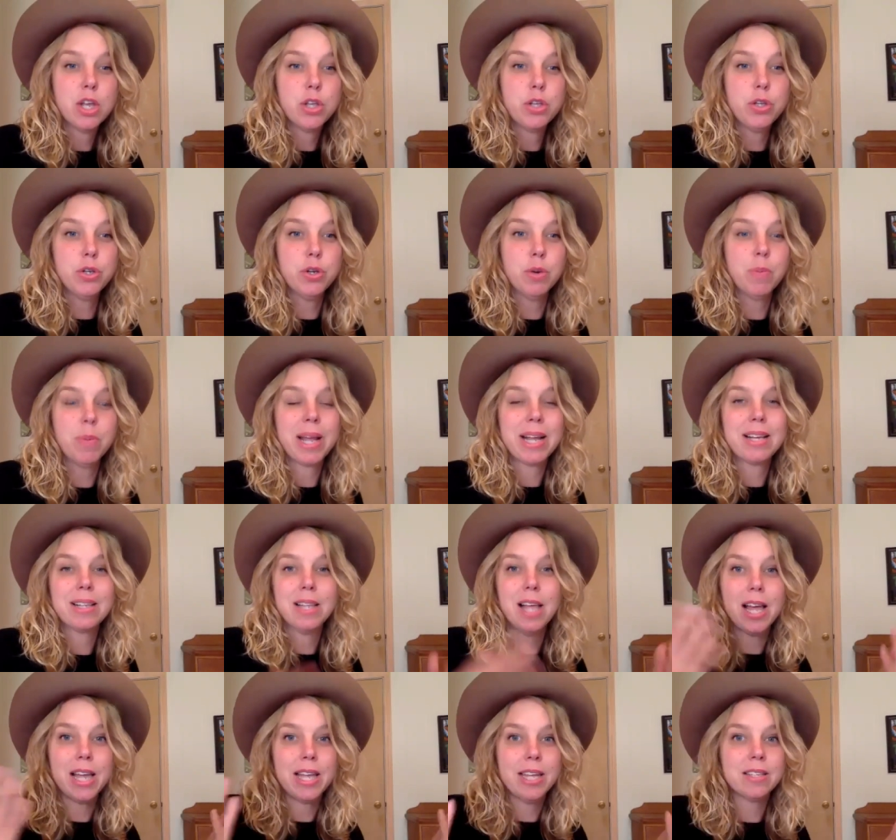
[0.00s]
You know, my
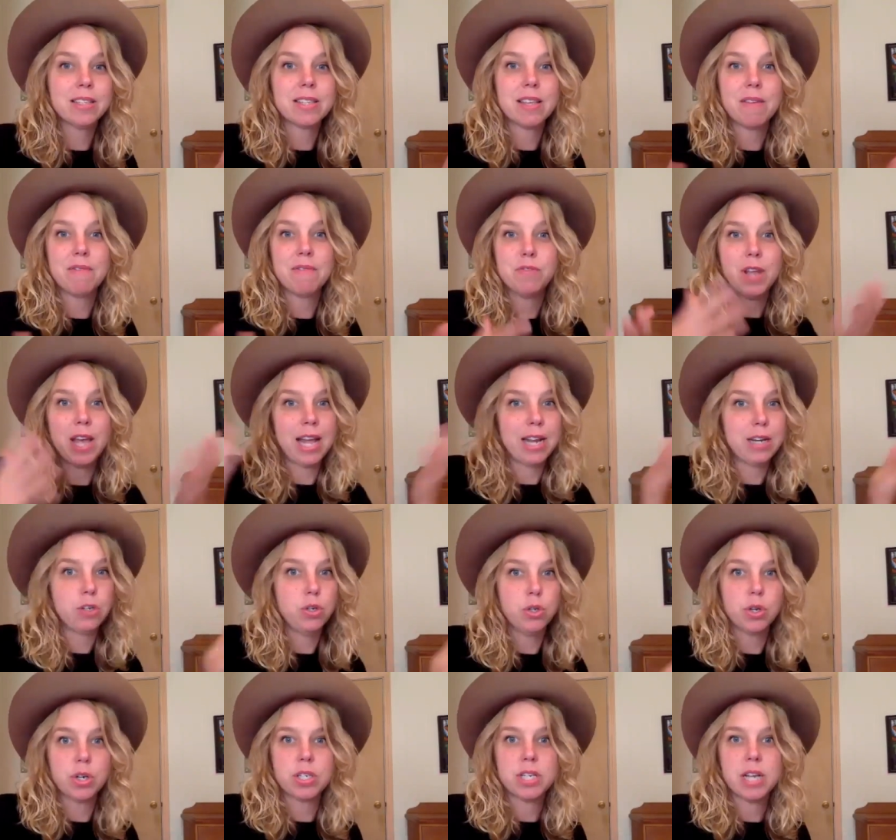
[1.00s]
clients have had
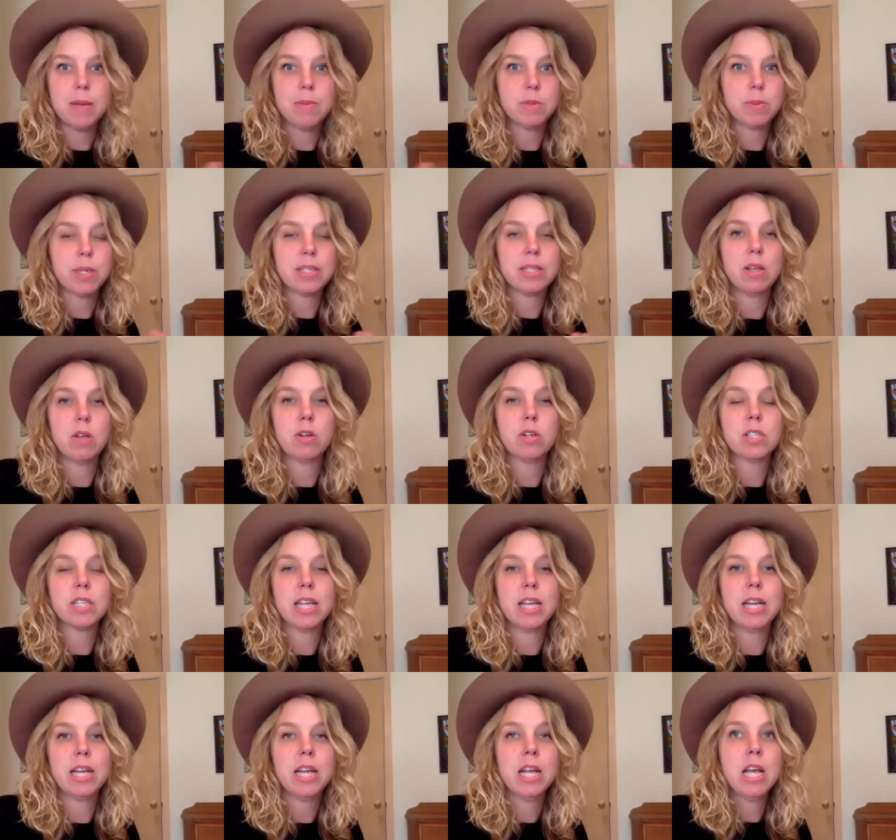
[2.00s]
New York Times bestsellers,
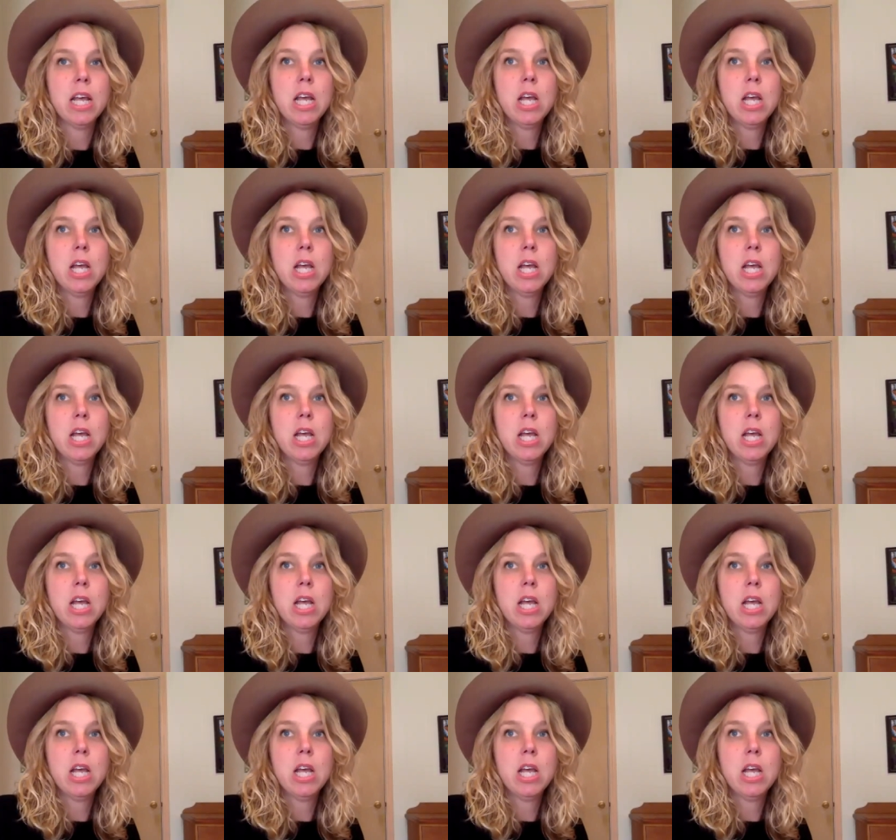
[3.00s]
and